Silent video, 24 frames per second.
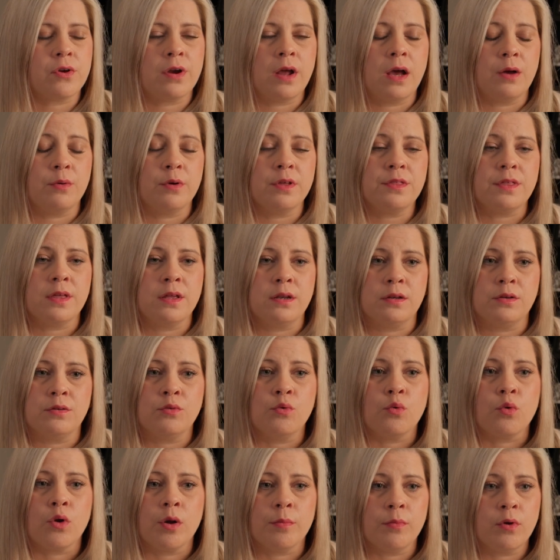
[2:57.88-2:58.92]
not within
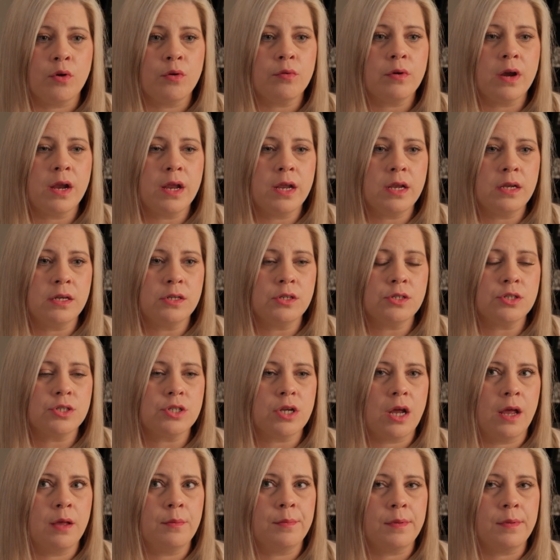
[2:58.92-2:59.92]
normal range. I